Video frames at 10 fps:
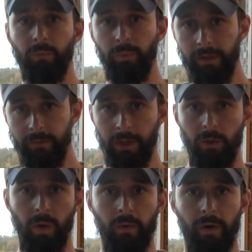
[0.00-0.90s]
really
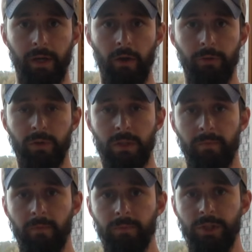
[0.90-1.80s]
quick, we're going to go through some of
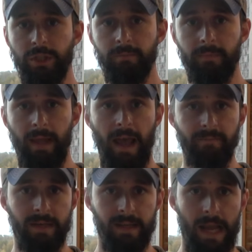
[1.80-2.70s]
them. Just have
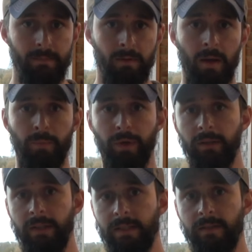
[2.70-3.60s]
me name them. I'll put a
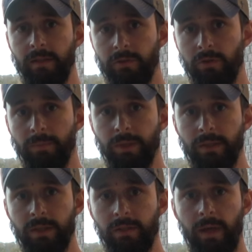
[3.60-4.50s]
list in the description
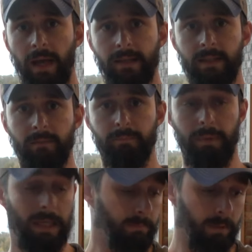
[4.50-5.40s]
so you guys can
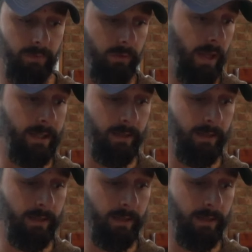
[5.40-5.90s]
pick them if you like